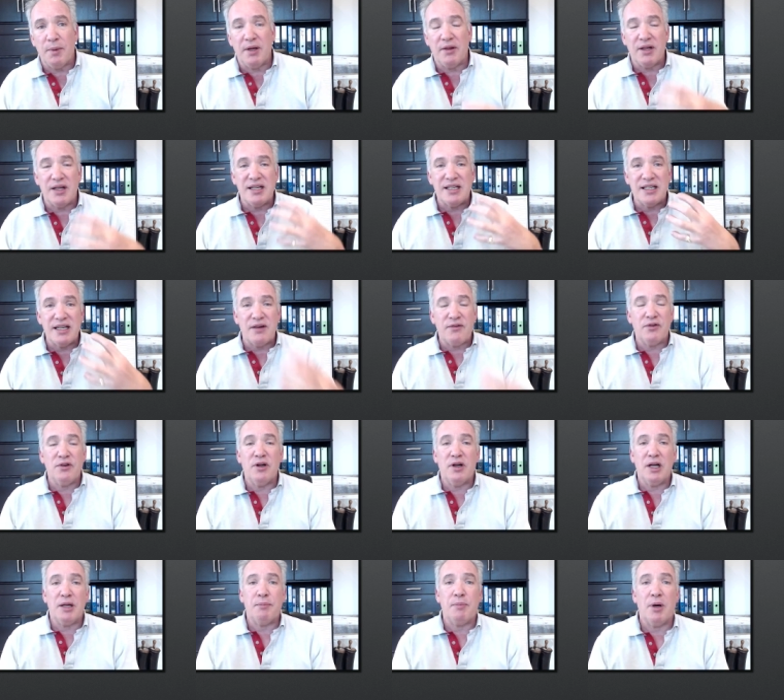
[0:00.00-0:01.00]
then
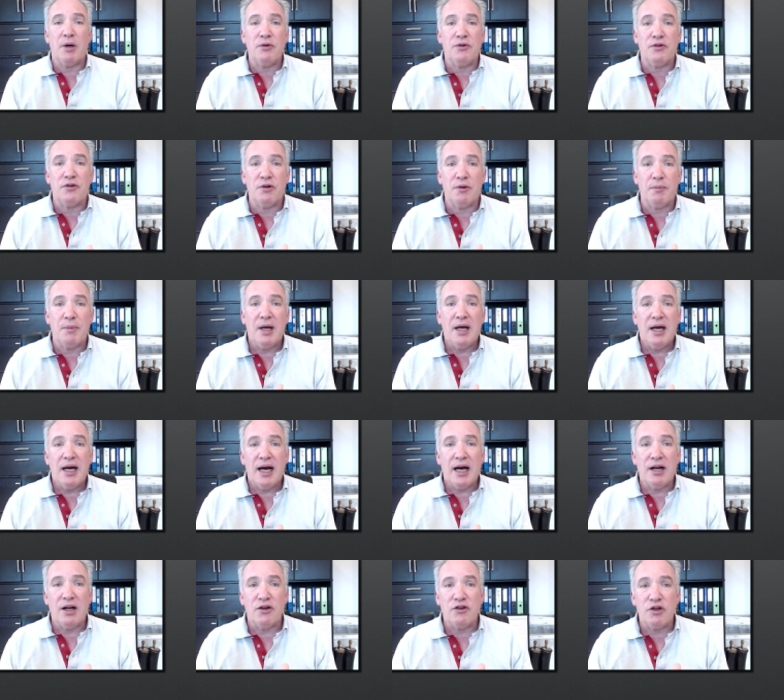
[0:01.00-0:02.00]
definitely post them
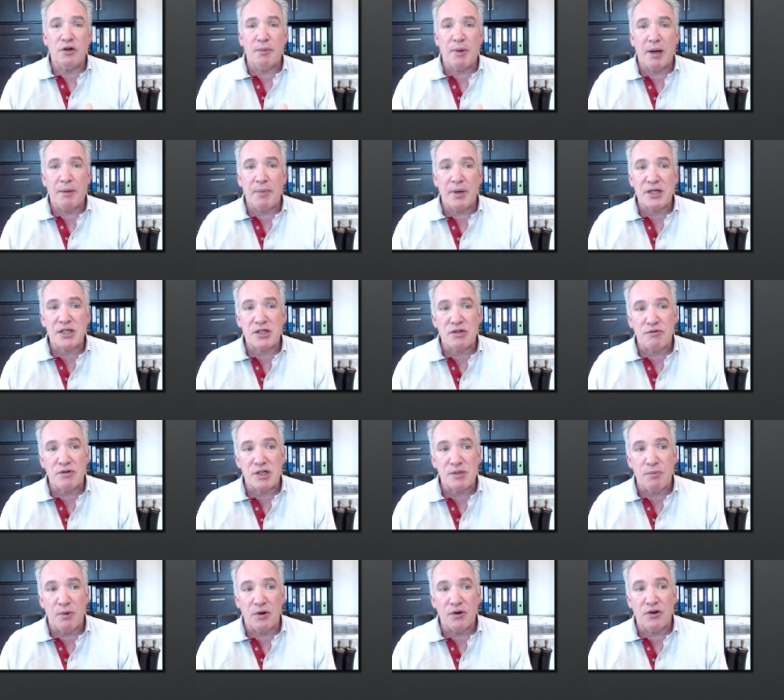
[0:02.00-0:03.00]
and I'll do my best to
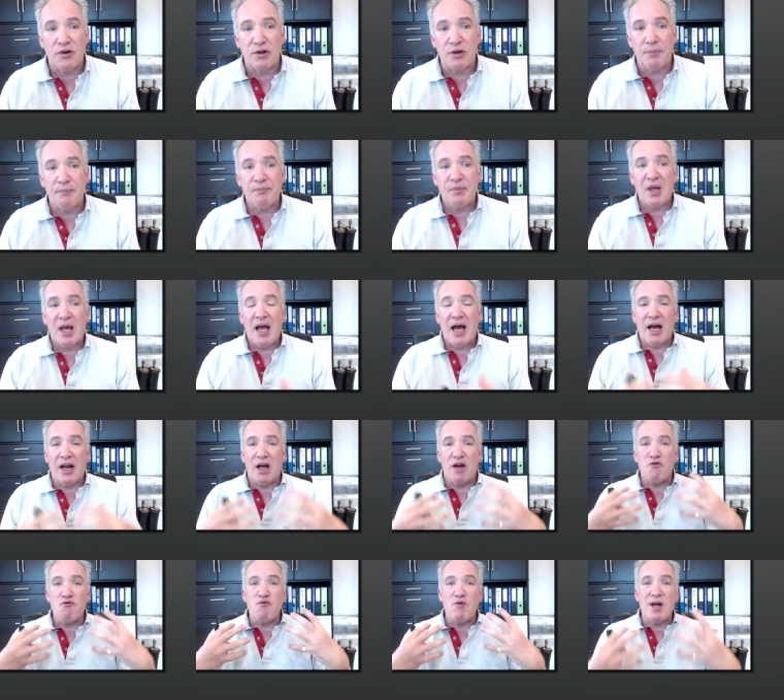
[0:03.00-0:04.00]
respond to them. And I
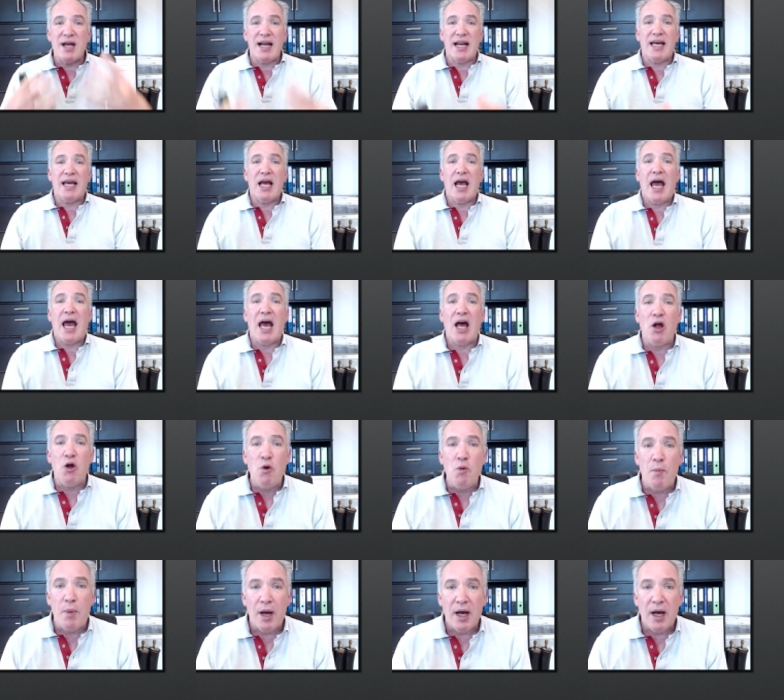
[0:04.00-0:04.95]
really hope